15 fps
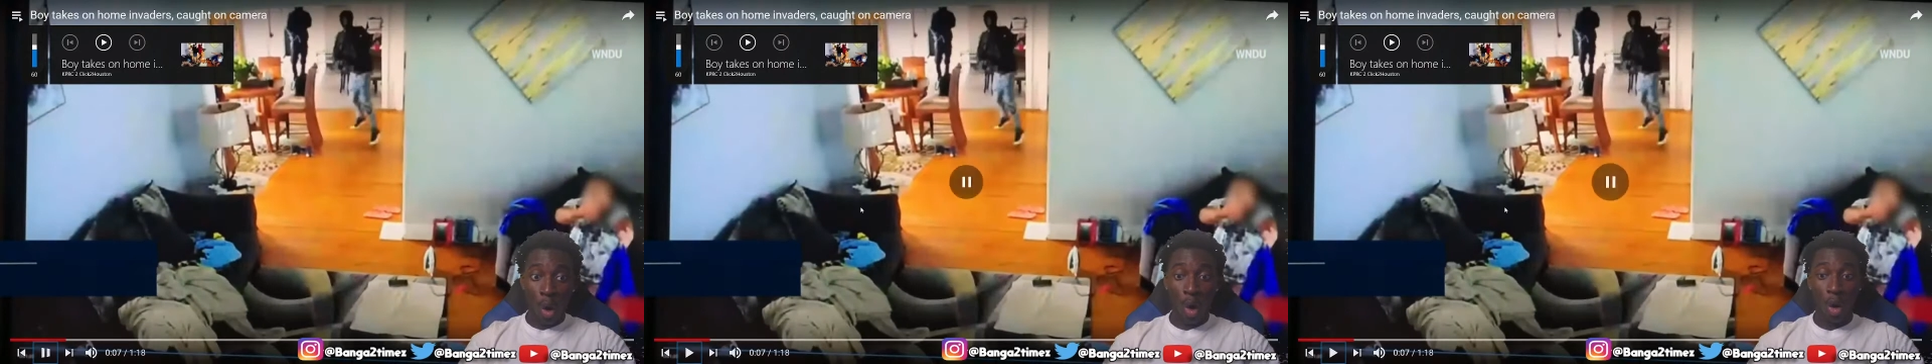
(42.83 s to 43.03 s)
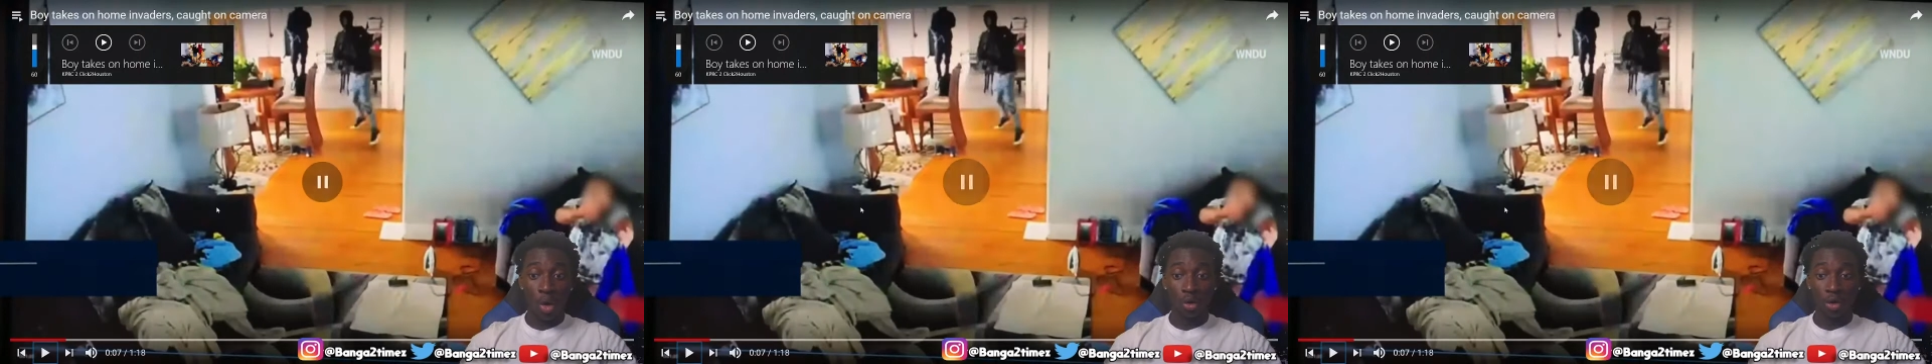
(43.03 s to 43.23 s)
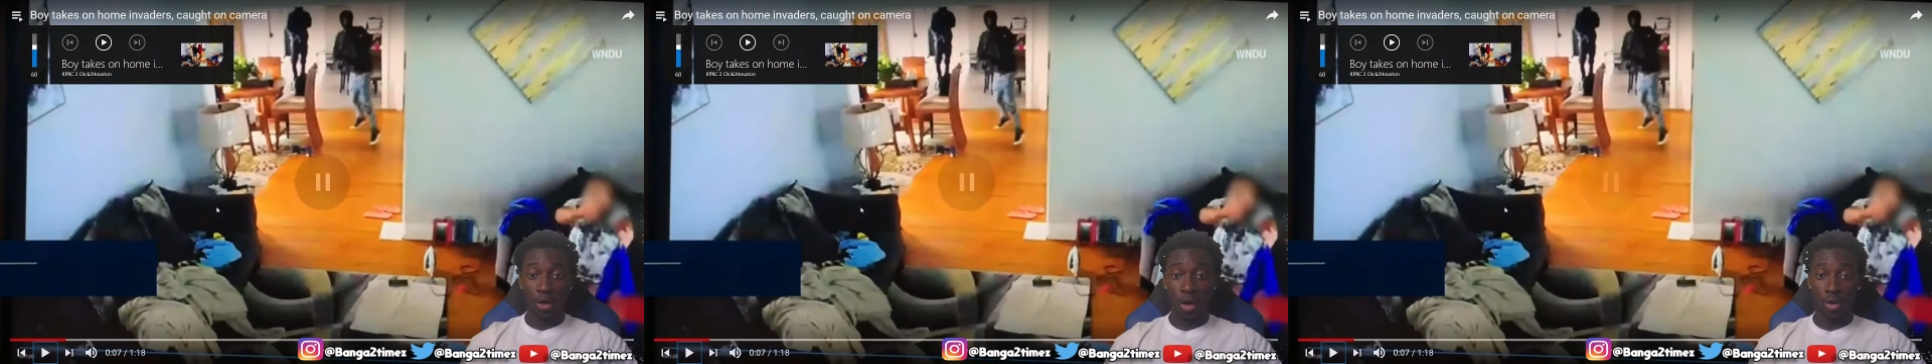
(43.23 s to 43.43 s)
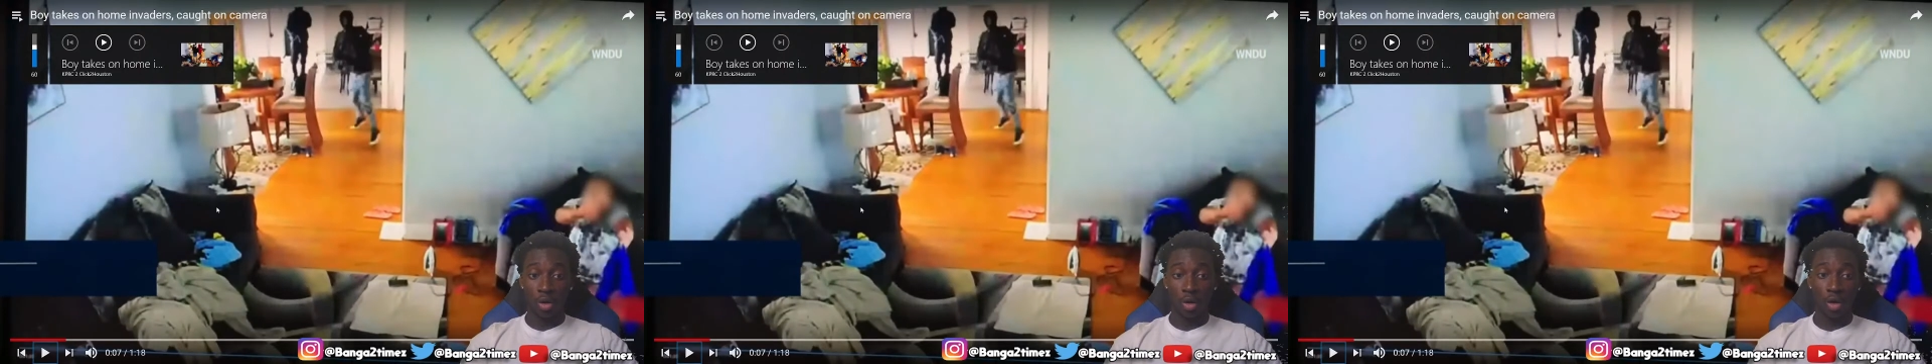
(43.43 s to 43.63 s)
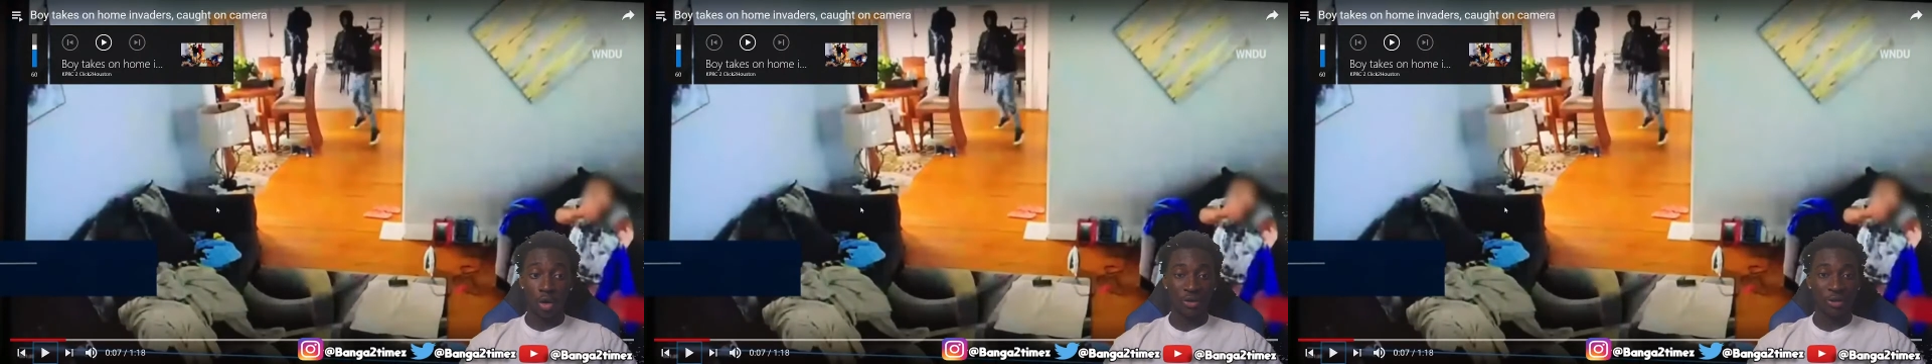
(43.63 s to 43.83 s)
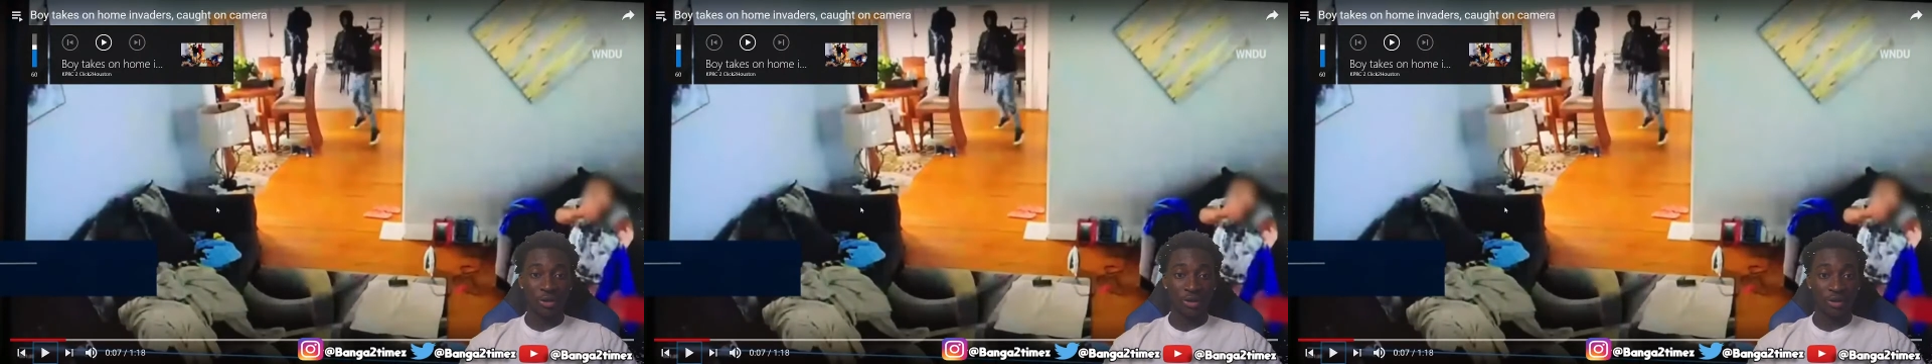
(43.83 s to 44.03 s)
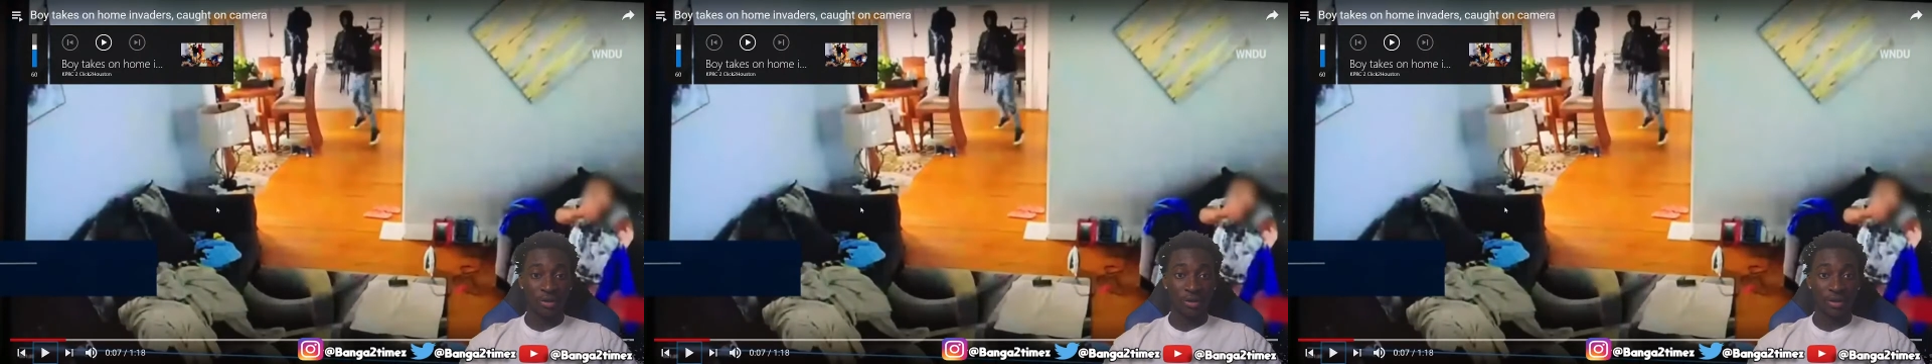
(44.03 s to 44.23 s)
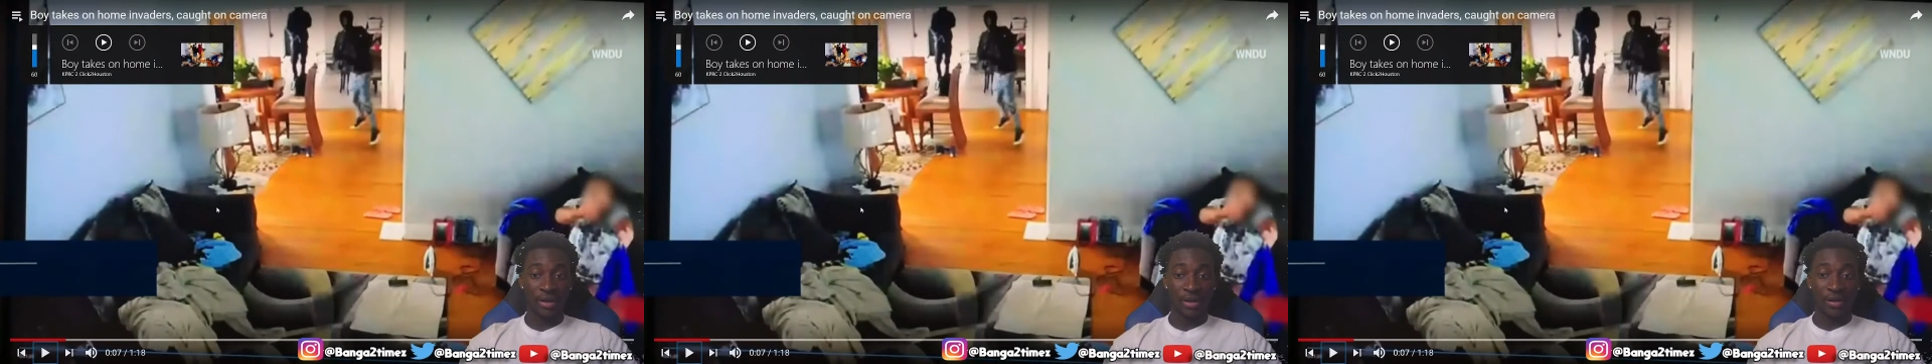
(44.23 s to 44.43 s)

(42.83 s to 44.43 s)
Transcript: Hold on,